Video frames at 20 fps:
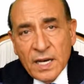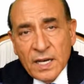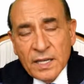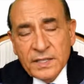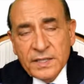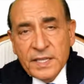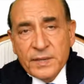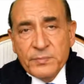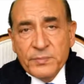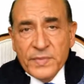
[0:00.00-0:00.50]

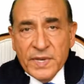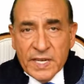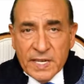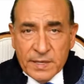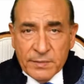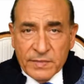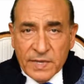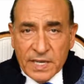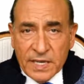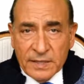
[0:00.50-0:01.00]
the
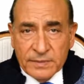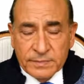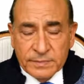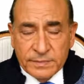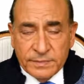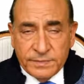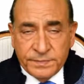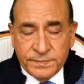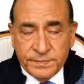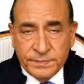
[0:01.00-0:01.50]
minimum
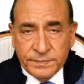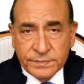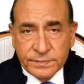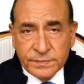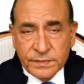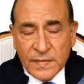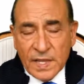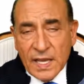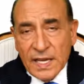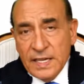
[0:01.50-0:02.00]

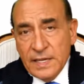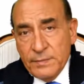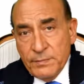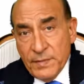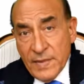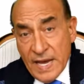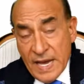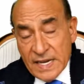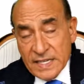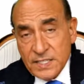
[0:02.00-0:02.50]
and the
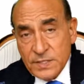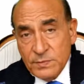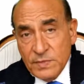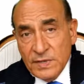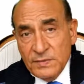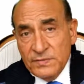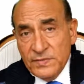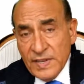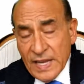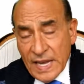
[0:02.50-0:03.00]

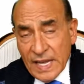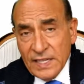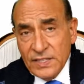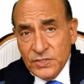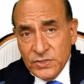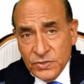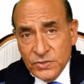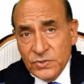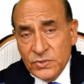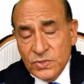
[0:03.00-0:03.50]
maximum
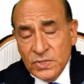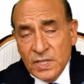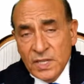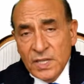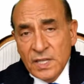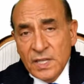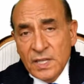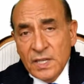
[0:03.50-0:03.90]
value